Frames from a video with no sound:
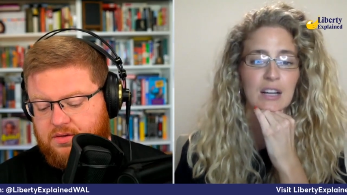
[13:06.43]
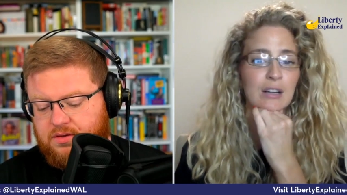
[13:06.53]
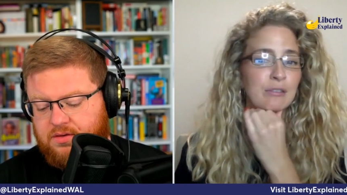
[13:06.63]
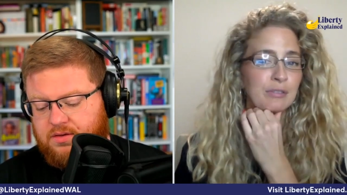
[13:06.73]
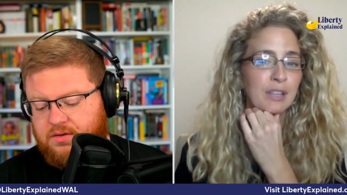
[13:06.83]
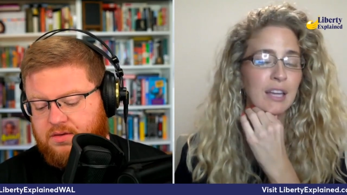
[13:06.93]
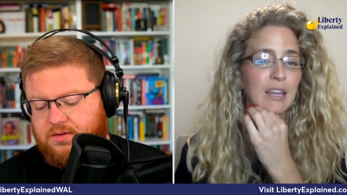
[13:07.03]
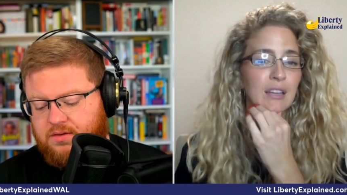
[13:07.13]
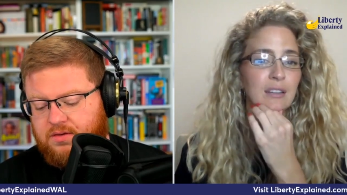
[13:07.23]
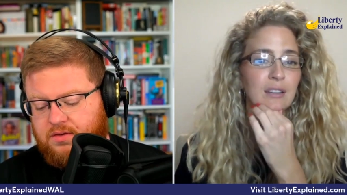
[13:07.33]
Speaker 1: of
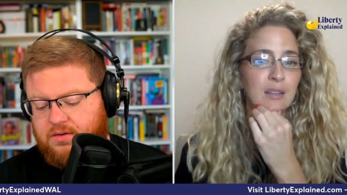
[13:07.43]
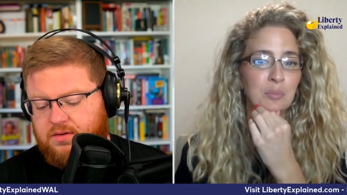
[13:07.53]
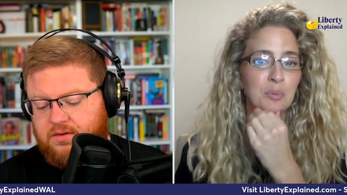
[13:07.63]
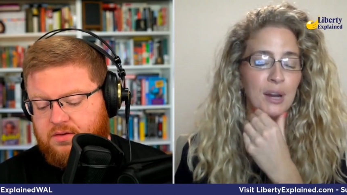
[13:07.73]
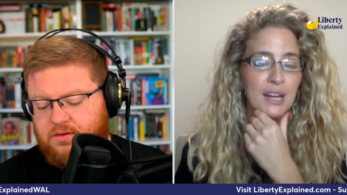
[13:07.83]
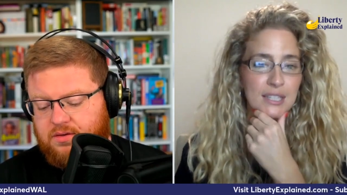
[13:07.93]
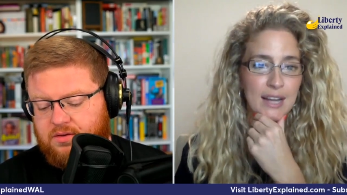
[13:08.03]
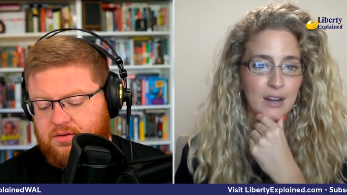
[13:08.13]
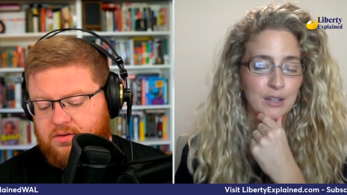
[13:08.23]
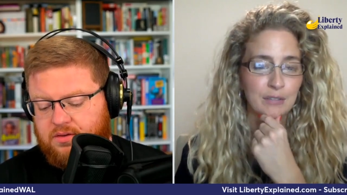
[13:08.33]
like the
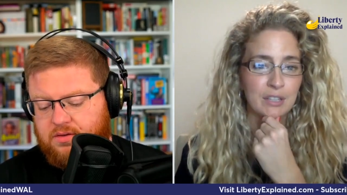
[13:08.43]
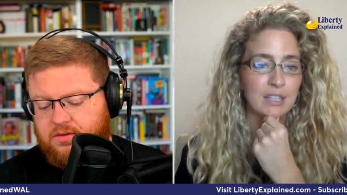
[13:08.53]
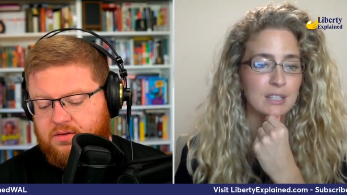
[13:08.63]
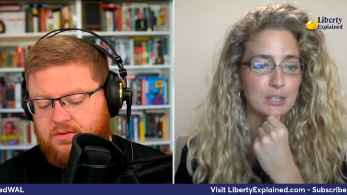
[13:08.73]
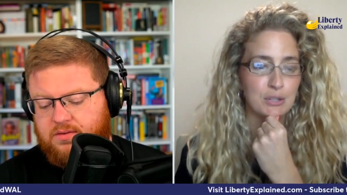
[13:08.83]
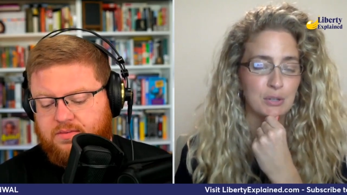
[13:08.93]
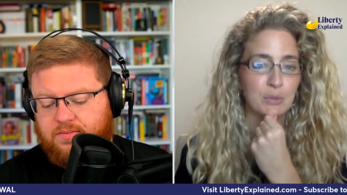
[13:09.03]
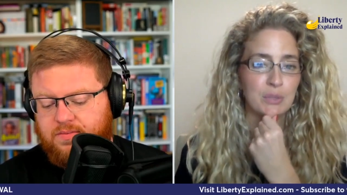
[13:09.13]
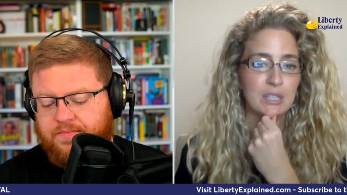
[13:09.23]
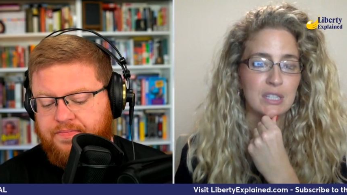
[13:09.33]
breakdown of an
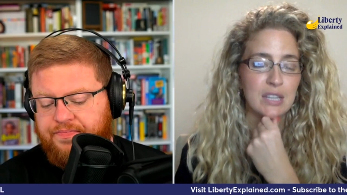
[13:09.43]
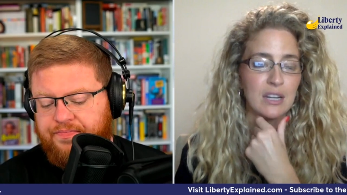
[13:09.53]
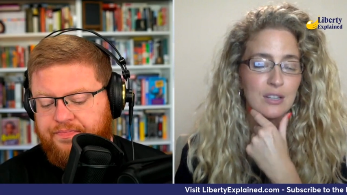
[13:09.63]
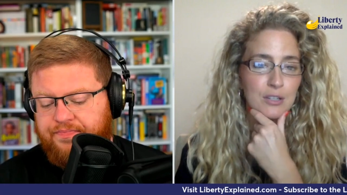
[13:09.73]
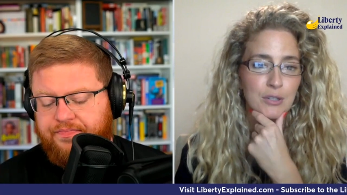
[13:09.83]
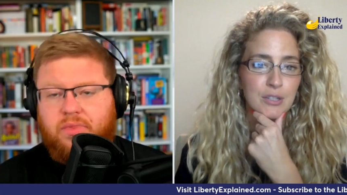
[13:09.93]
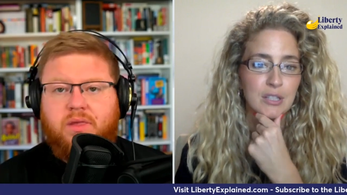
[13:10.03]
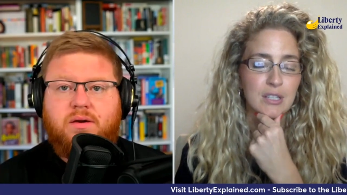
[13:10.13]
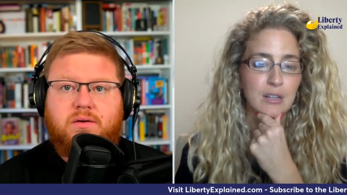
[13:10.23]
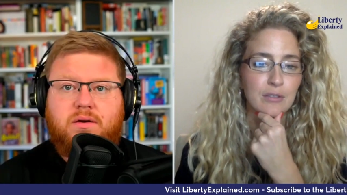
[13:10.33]
industry when the state
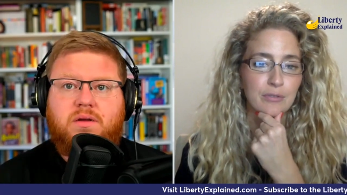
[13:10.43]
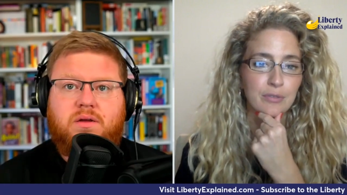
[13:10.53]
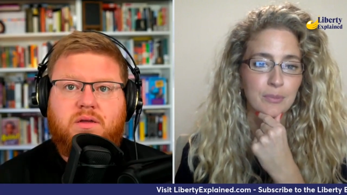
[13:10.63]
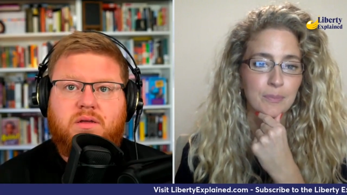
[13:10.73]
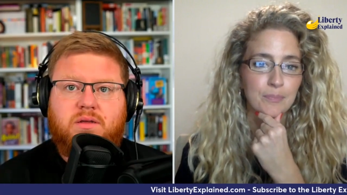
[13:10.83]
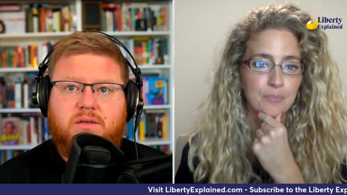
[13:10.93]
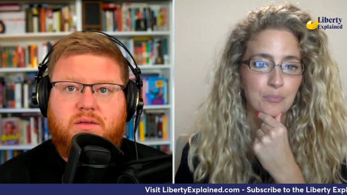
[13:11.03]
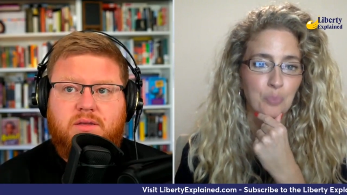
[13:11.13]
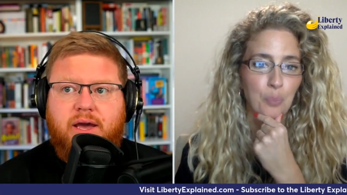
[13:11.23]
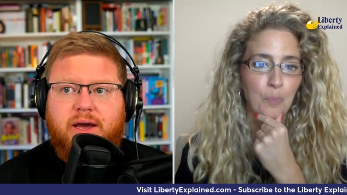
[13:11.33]
inserts itself.
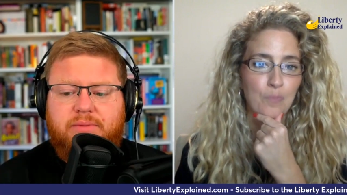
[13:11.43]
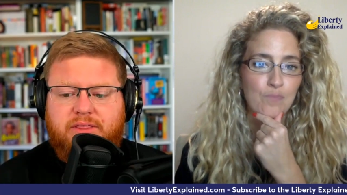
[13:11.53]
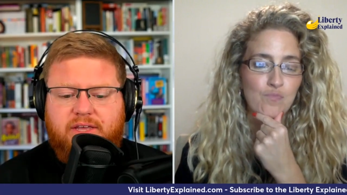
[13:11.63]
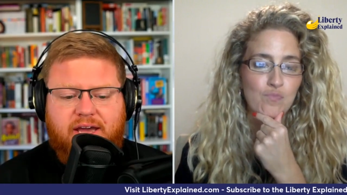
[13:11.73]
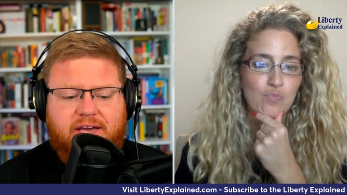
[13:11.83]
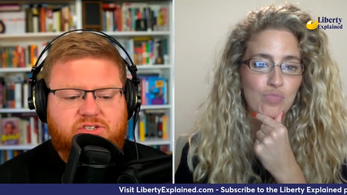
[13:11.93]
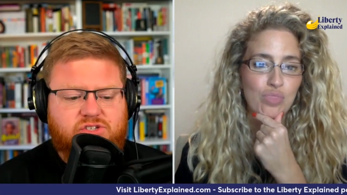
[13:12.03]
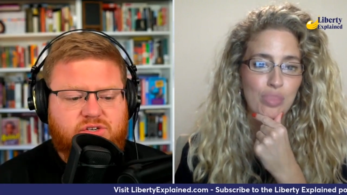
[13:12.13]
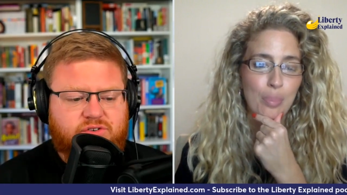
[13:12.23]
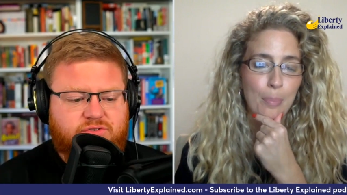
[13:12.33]
Speaker 2: Yeah, I mean the
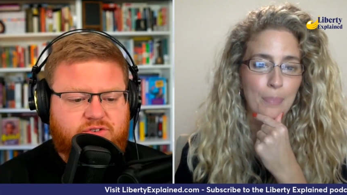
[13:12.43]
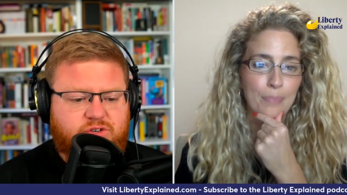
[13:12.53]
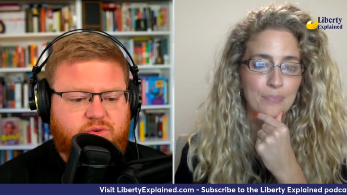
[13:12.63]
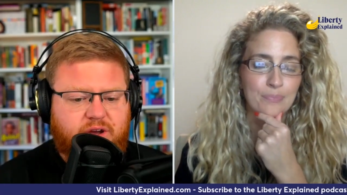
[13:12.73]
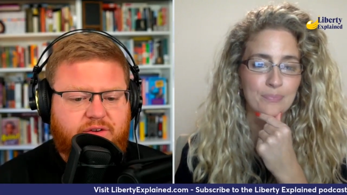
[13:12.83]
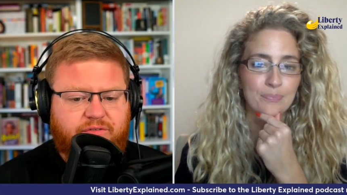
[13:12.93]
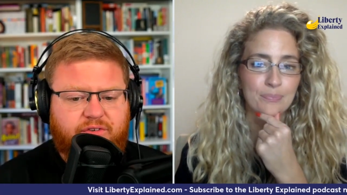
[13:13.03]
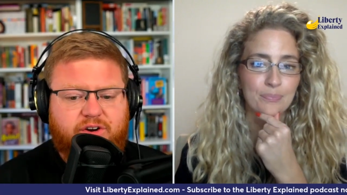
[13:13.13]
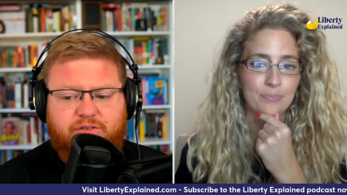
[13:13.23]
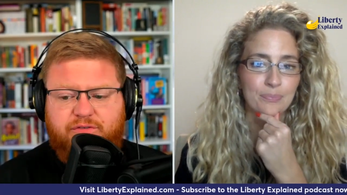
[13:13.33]
answer to a
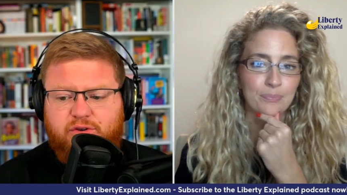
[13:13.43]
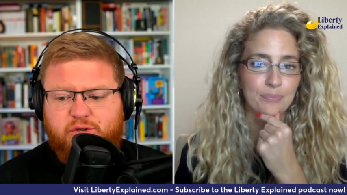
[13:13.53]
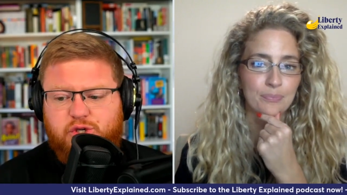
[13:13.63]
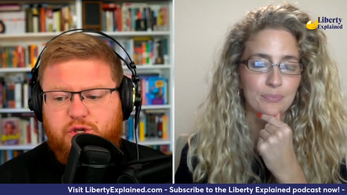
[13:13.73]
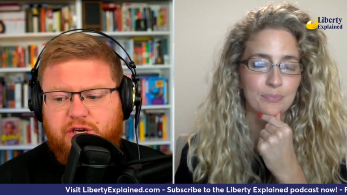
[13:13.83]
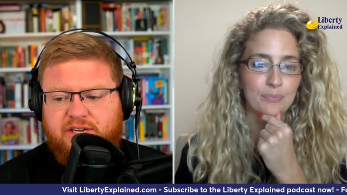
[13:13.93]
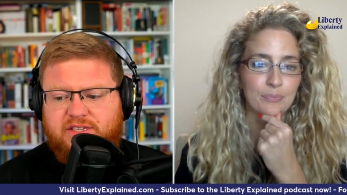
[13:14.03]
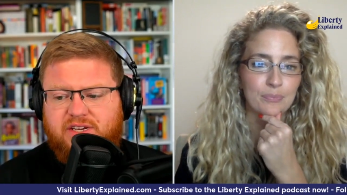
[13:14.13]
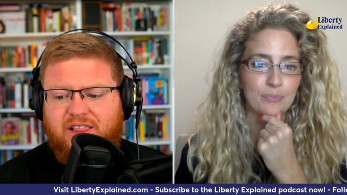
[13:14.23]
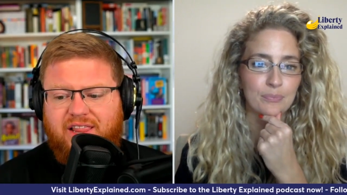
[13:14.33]
freer future
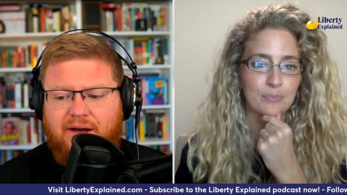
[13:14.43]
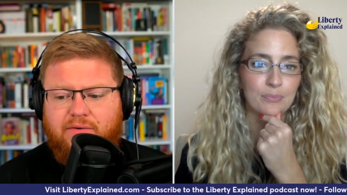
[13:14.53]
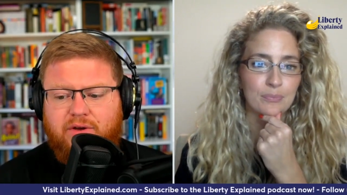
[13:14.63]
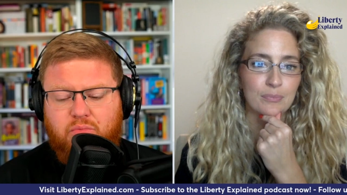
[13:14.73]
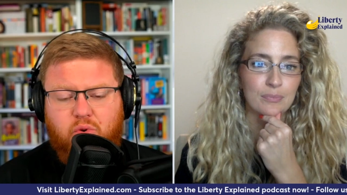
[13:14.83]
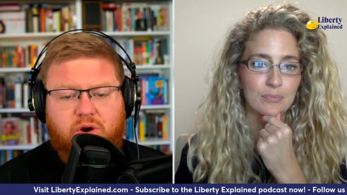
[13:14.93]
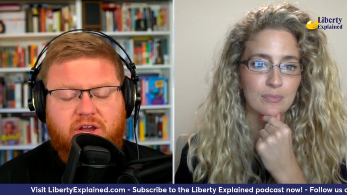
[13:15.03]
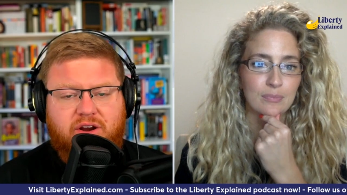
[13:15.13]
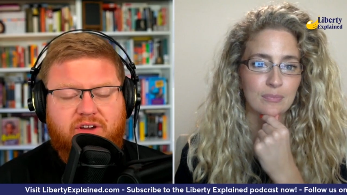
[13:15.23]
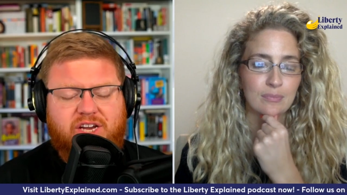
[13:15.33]
is allowing more
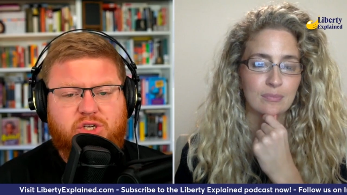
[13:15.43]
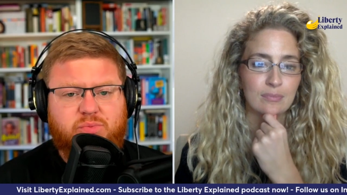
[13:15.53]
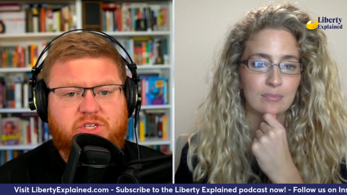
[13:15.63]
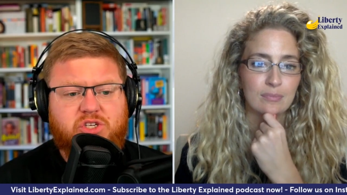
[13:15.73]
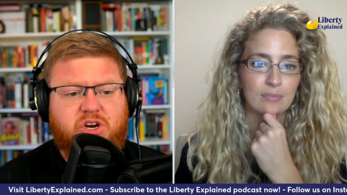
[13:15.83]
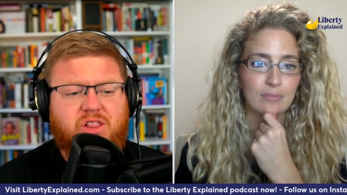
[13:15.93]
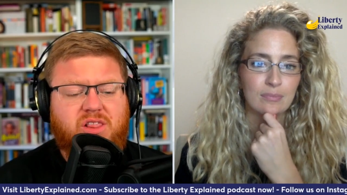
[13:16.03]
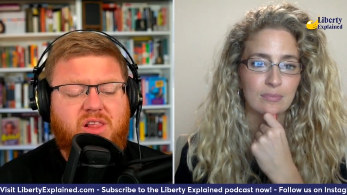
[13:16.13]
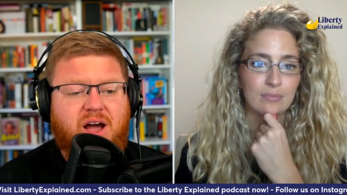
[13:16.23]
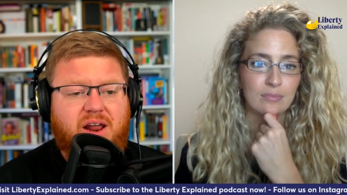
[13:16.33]
innovation. We saw a
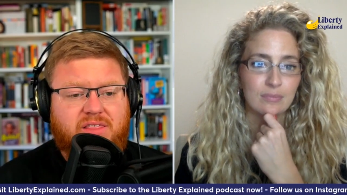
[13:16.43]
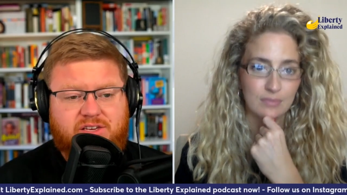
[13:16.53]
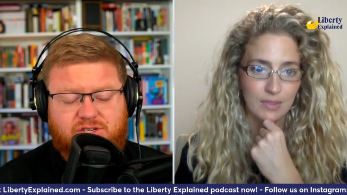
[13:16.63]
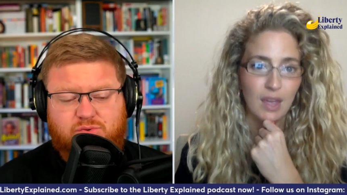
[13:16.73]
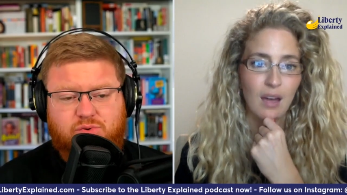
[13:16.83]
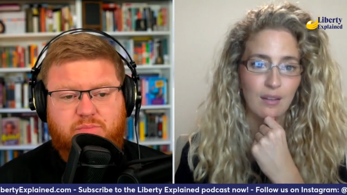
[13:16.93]
lot of this through yeah.